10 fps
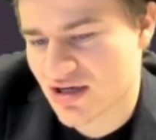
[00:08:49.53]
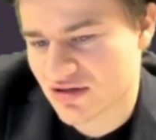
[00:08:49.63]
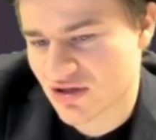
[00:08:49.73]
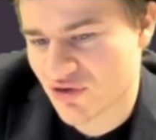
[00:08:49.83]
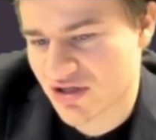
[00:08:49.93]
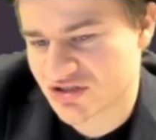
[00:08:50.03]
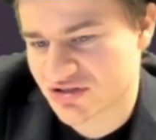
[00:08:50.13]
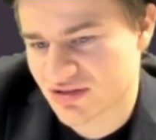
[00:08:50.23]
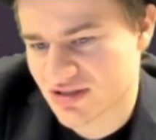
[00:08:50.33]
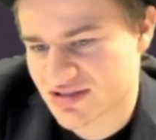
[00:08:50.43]
The
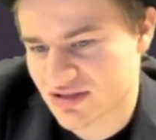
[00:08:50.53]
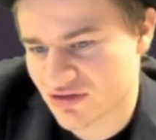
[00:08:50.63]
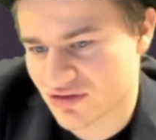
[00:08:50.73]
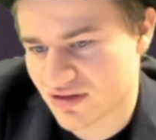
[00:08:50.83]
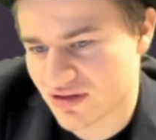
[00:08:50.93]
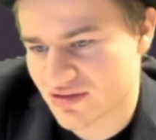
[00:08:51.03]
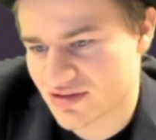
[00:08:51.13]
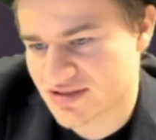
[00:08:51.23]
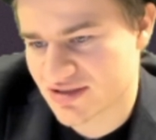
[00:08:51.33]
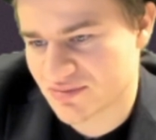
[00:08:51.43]
question, is it good?
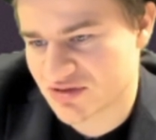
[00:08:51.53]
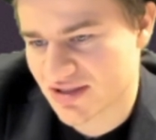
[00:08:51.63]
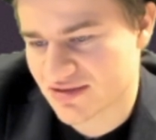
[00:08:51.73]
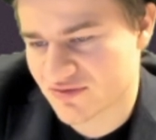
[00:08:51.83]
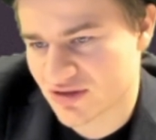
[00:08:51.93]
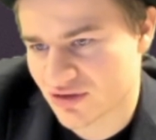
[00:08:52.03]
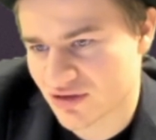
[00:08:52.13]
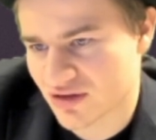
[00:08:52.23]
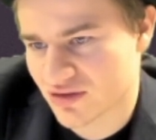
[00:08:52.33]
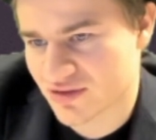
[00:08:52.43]
Is it objectively
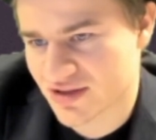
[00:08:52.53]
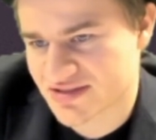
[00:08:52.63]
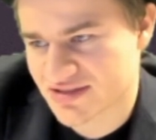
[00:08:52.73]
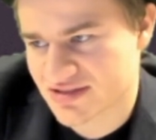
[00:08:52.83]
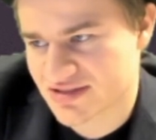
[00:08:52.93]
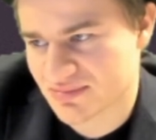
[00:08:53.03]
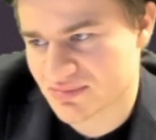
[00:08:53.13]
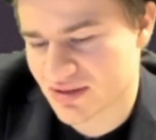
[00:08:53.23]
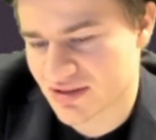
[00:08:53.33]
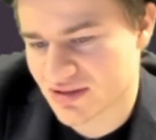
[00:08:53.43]
good, or is it
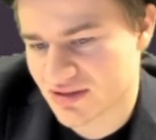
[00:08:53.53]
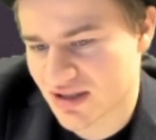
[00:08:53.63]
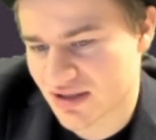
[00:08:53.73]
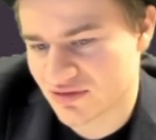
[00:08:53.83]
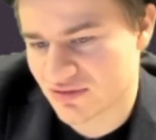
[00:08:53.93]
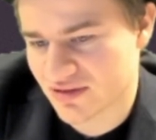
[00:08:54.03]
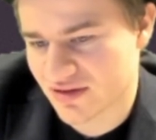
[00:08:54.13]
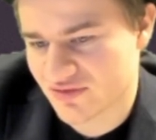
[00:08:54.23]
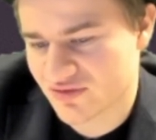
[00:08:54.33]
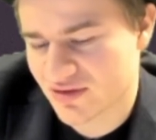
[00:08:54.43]
simply not good
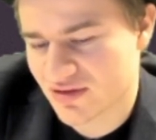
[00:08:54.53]
enough?